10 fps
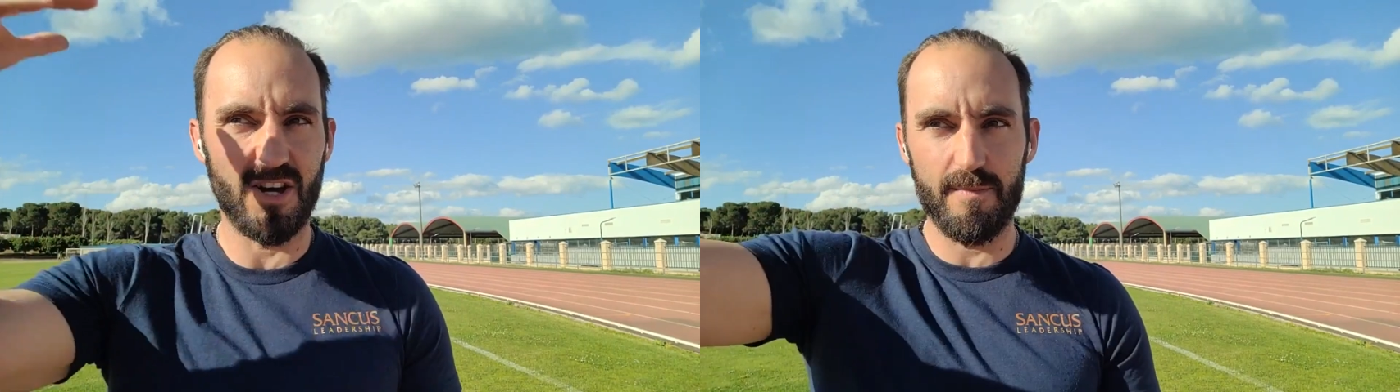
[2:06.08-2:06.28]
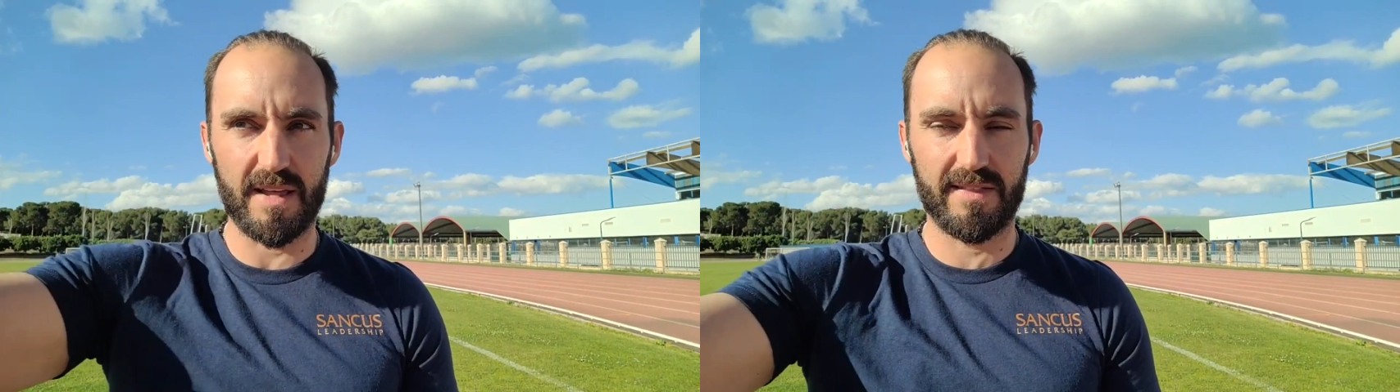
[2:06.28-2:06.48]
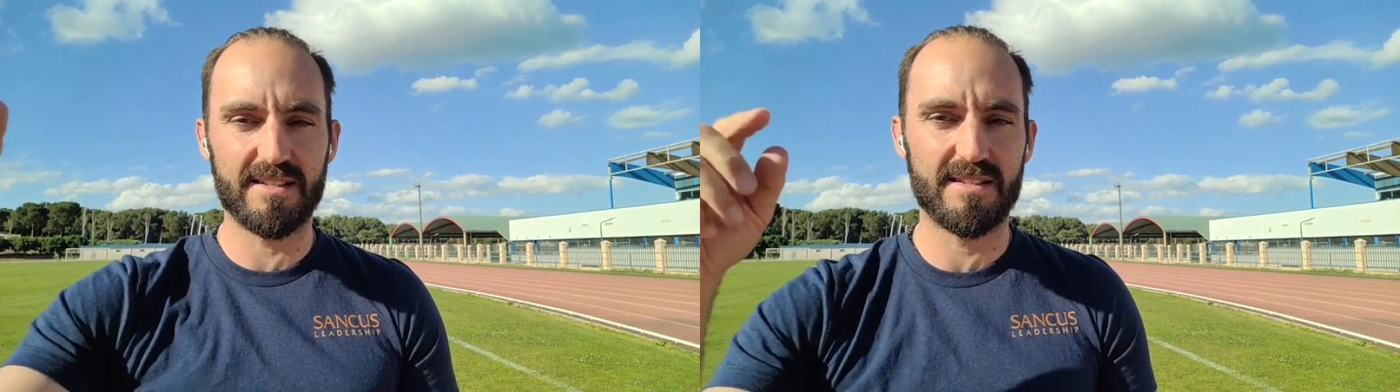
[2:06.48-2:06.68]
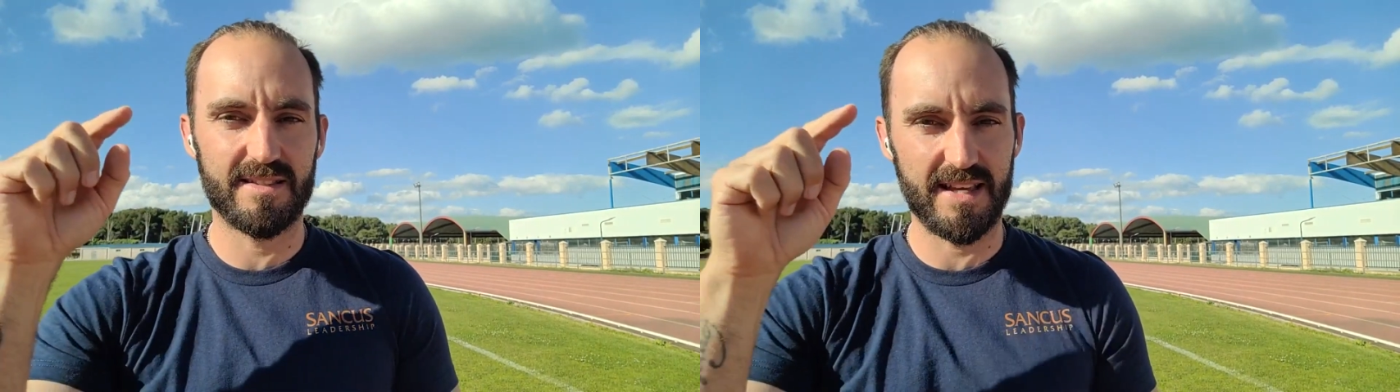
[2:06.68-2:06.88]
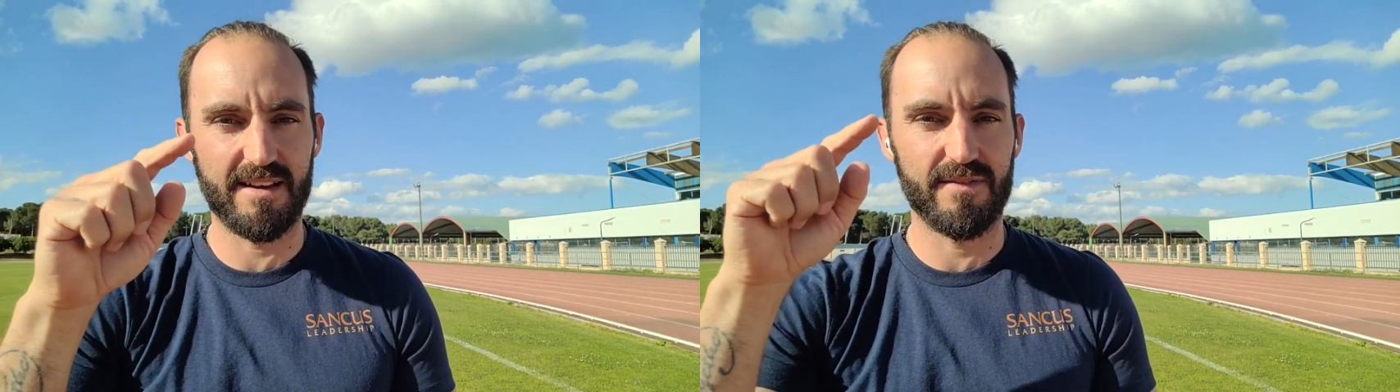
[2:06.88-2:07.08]
top athletes,
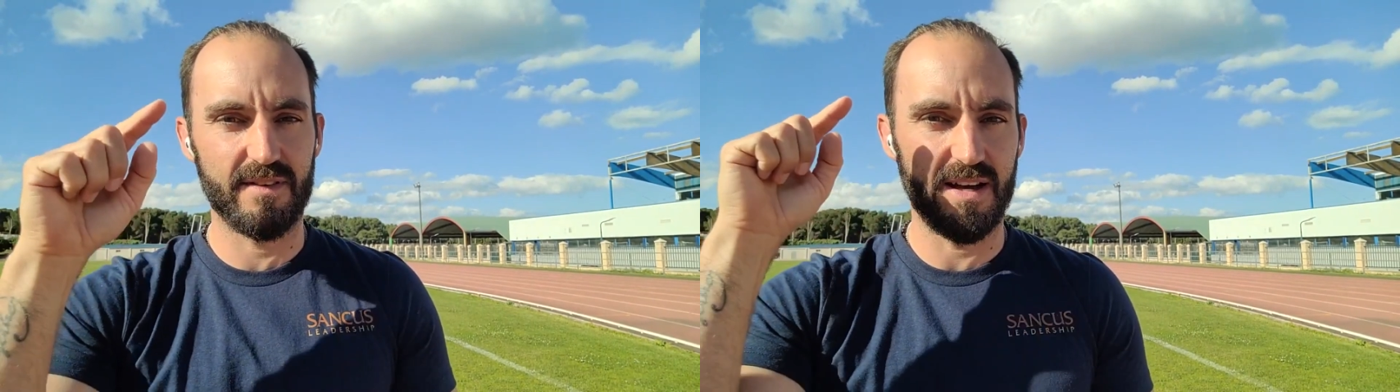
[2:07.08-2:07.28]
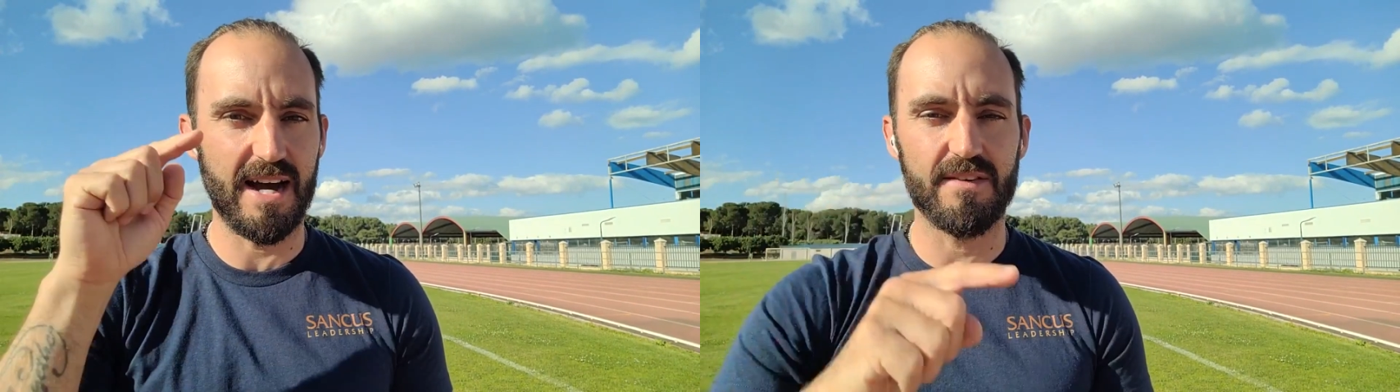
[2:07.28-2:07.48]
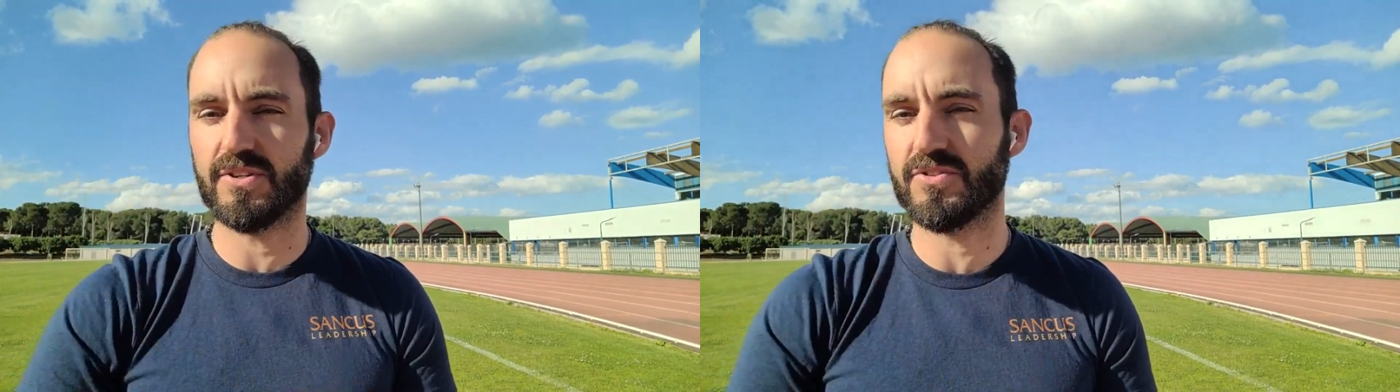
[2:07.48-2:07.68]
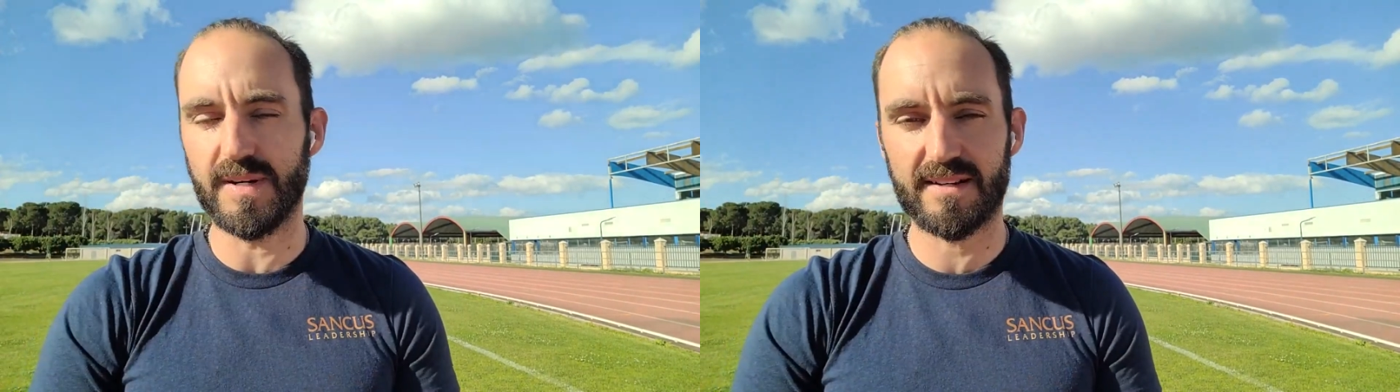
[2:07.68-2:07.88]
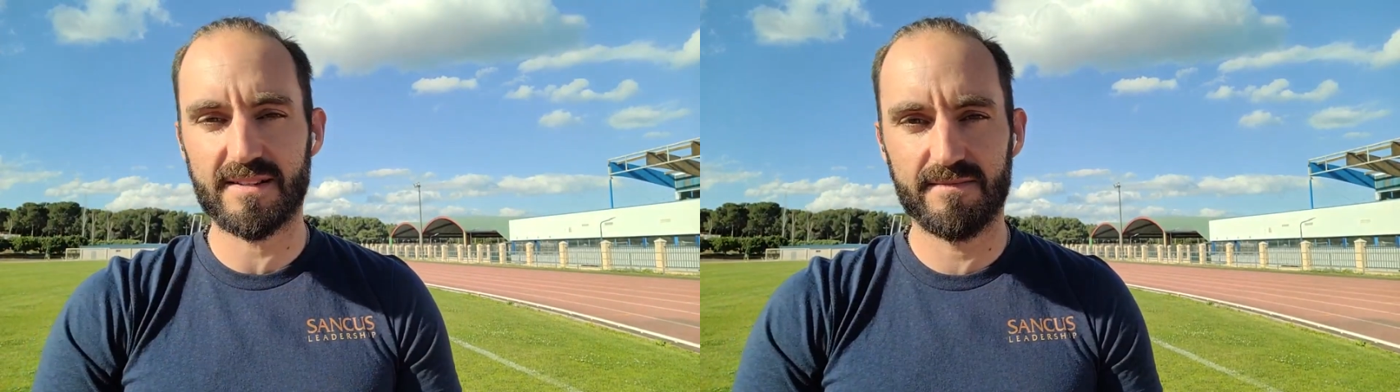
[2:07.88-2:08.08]
they have high VO2
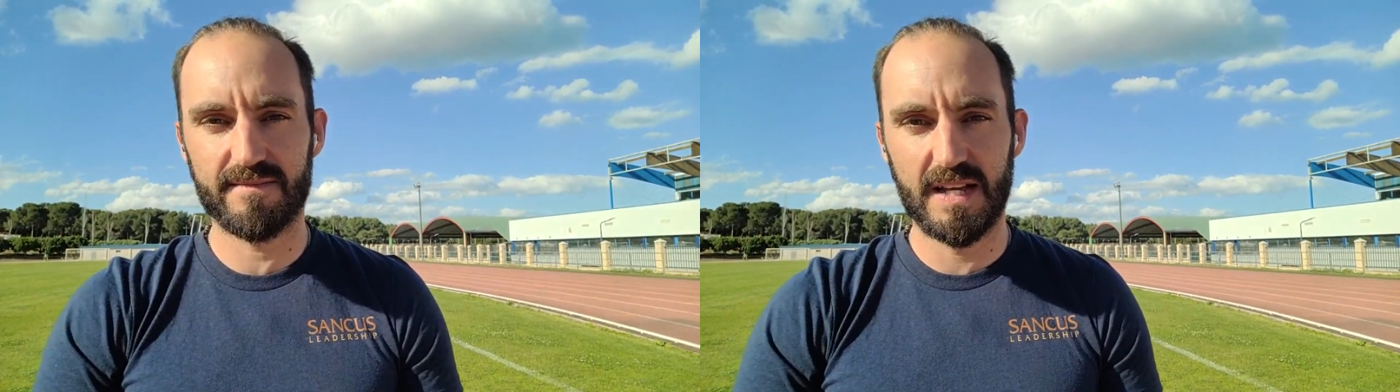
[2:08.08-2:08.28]
max.